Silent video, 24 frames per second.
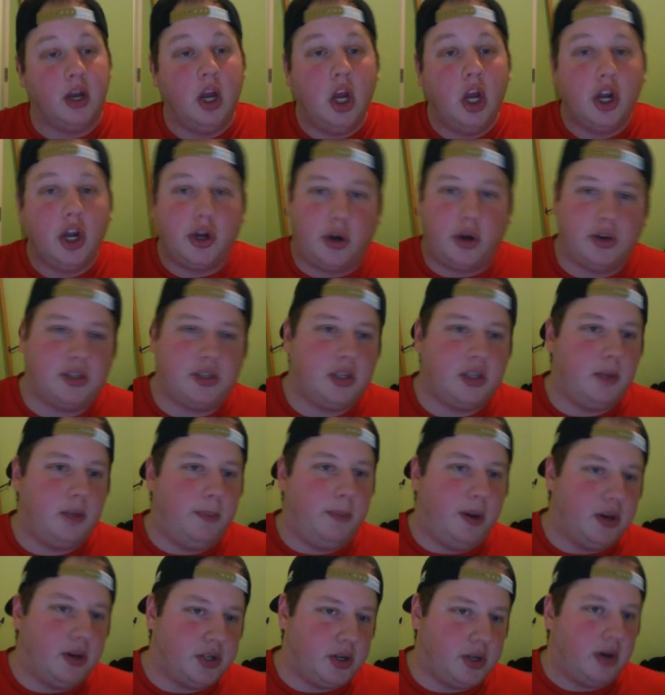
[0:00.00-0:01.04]
Curse of the
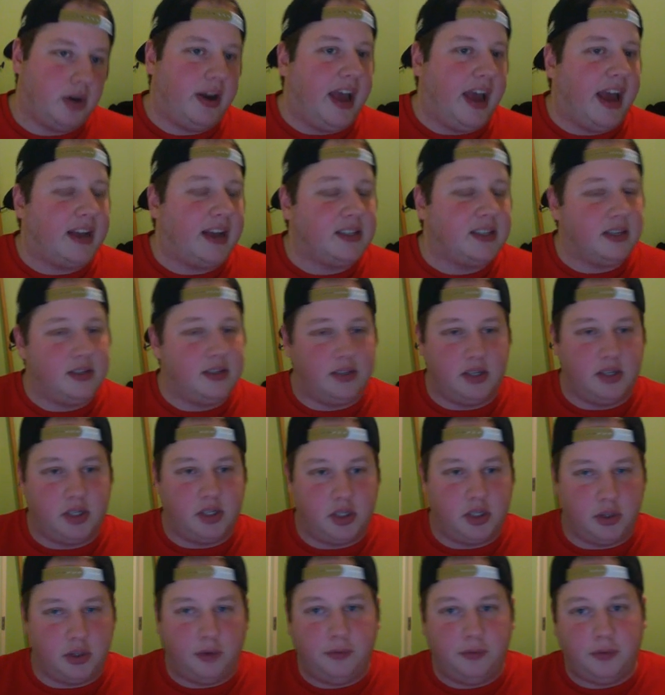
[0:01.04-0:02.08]
Pierced Heart acts as the
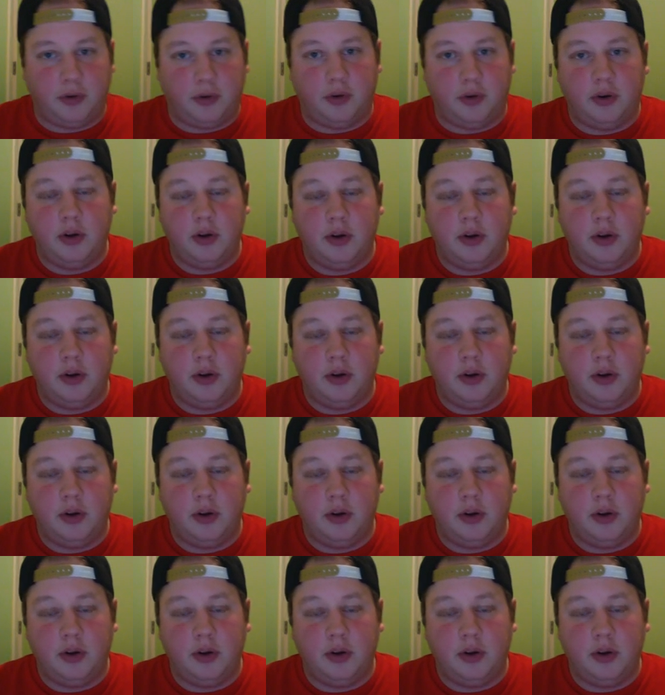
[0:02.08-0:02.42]
sulfur,